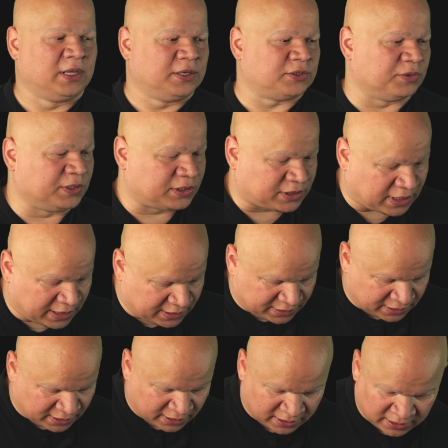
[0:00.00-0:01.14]
So in this
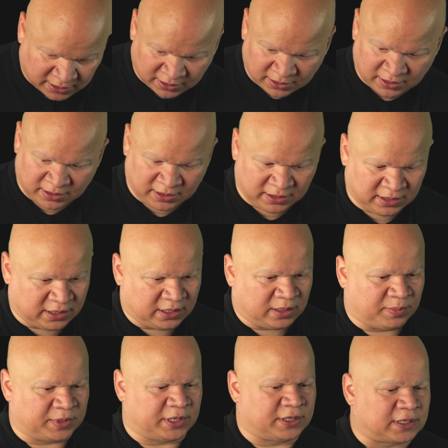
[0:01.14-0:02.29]
case,
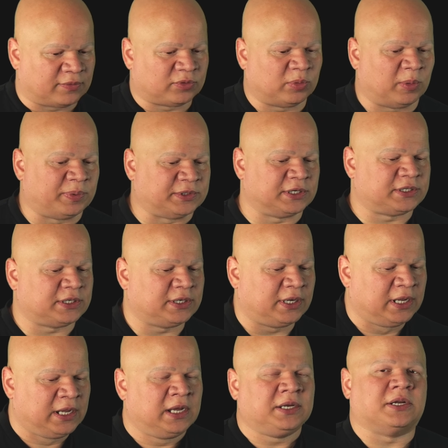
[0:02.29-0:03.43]
I'm gonna get in a comfortable position.